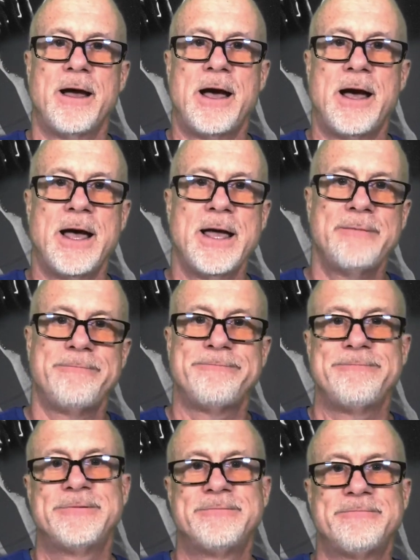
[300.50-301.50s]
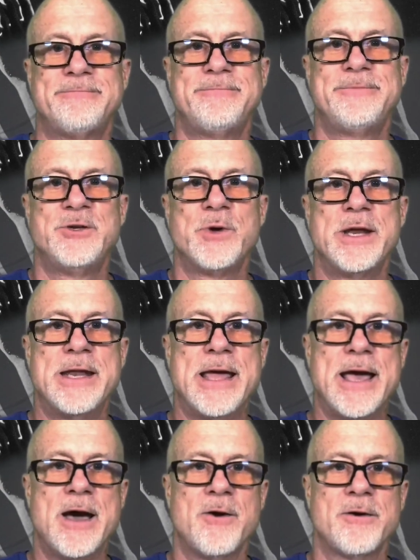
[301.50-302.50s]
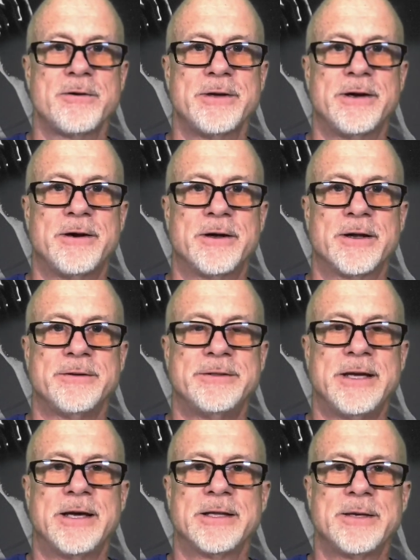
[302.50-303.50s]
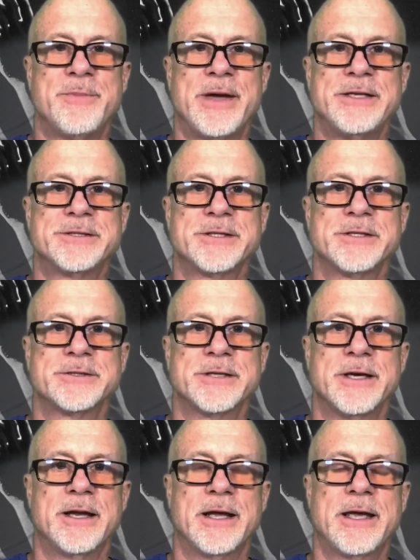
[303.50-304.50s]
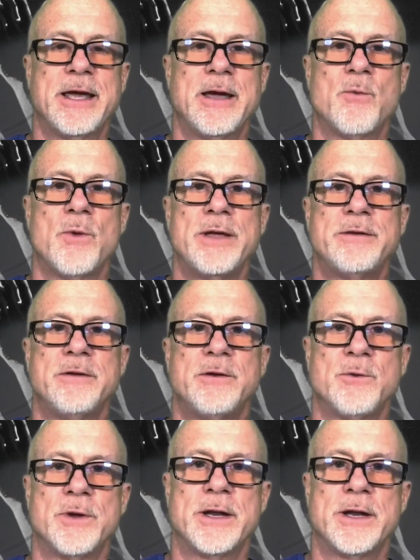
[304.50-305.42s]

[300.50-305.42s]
I do it now on a daily basis can't wait to do it.